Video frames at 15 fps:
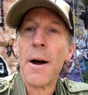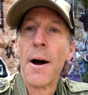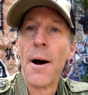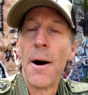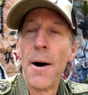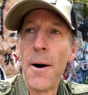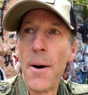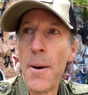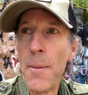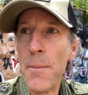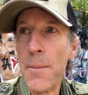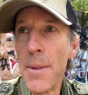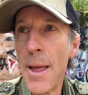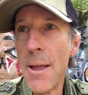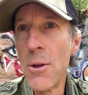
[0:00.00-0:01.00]
Um,
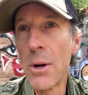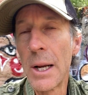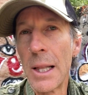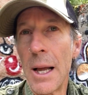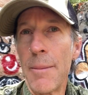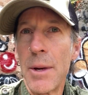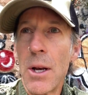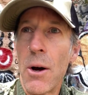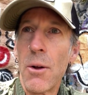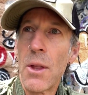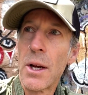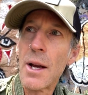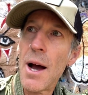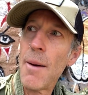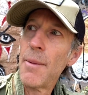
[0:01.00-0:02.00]
and you can let me know in
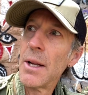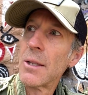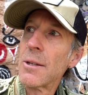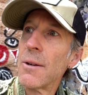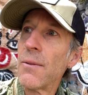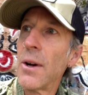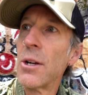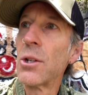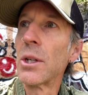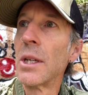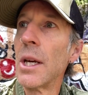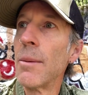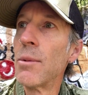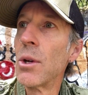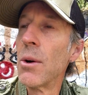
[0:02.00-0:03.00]
the comments if I should
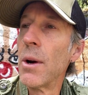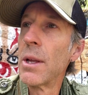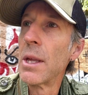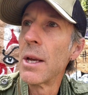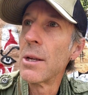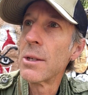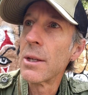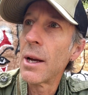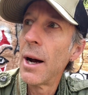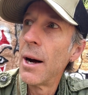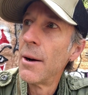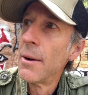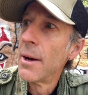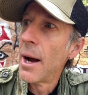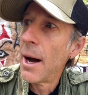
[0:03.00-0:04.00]
keep doing these.
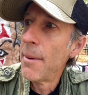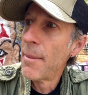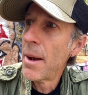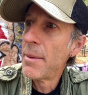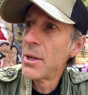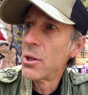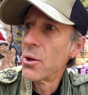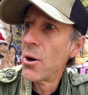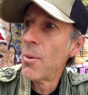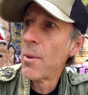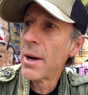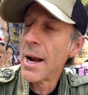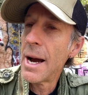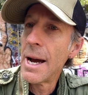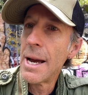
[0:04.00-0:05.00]
I maybe do them
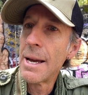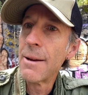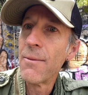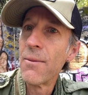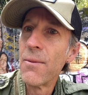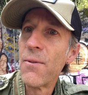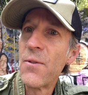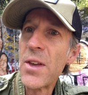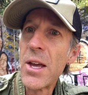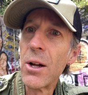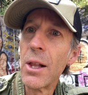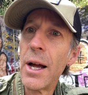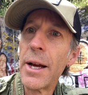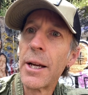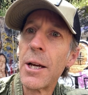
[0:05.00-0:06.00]
when I feel
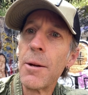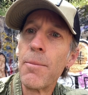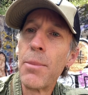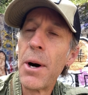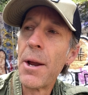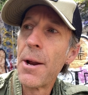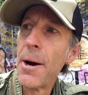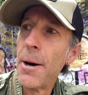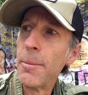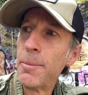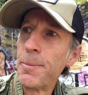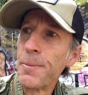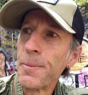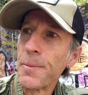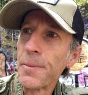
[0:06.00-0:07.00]
like it. But
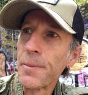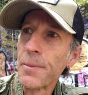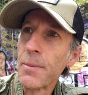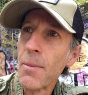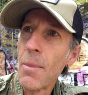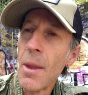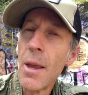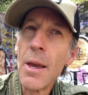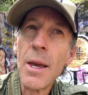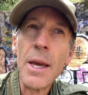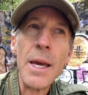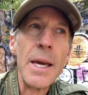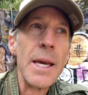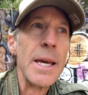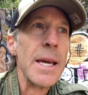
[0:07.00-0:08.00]
um,
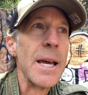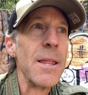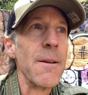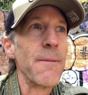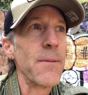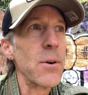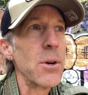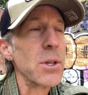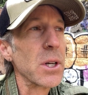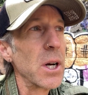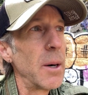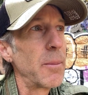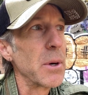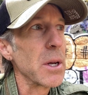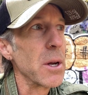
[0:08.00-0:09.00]
in the first
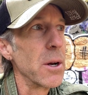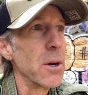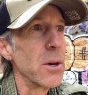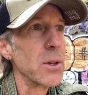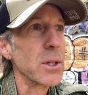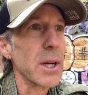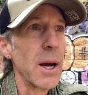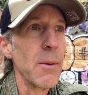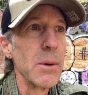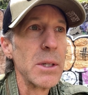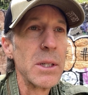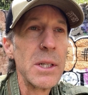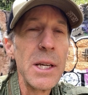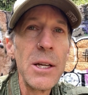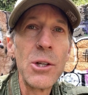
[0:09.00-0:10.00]
couple years I
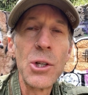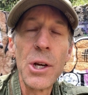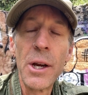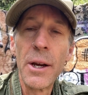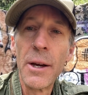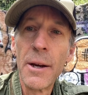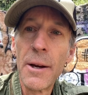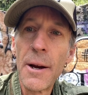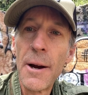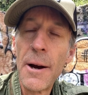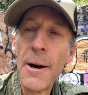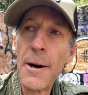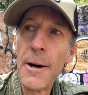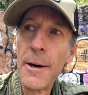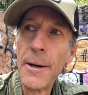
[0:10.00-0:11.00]
was teaching,
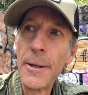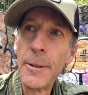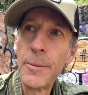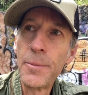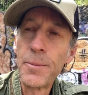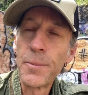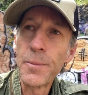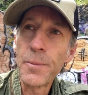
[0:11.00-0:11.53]
uh,